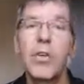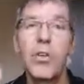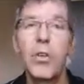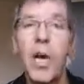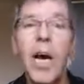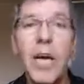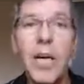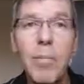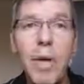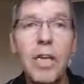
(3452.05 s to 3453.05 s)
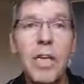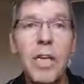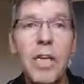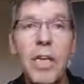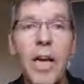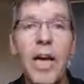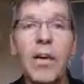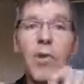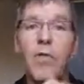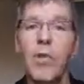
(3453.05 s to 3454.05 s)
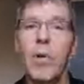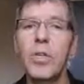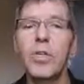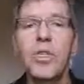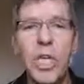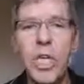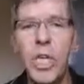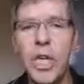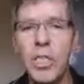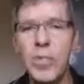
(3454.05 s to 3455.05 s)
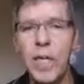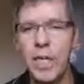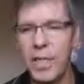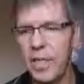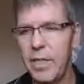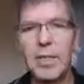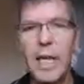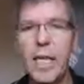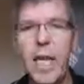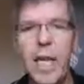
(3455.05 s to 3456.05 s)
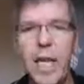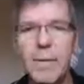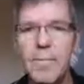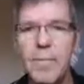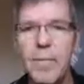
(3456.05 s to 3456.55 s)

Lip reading: you are amazing. I look forward to seeing you next week. Take care.